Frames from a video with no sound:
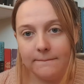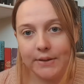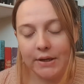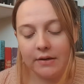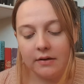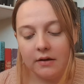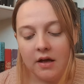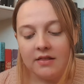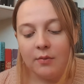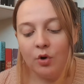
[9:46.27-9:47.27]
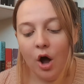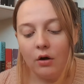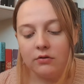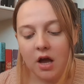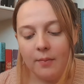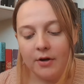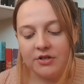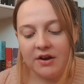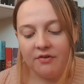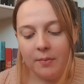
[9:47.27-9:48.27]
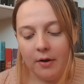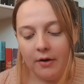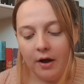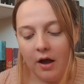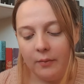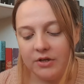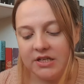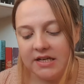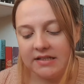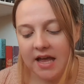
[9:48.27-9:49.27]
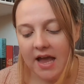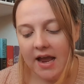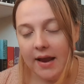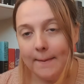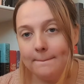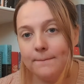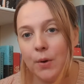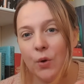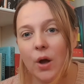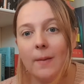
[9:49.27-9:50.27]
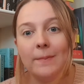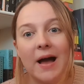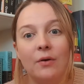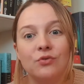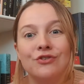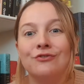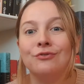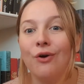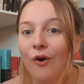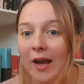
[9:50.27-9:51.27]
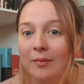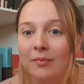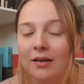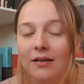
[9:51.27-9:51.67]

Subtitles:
Then we've got Hold Tight by Jeffrey Boakye, which is a book about grime,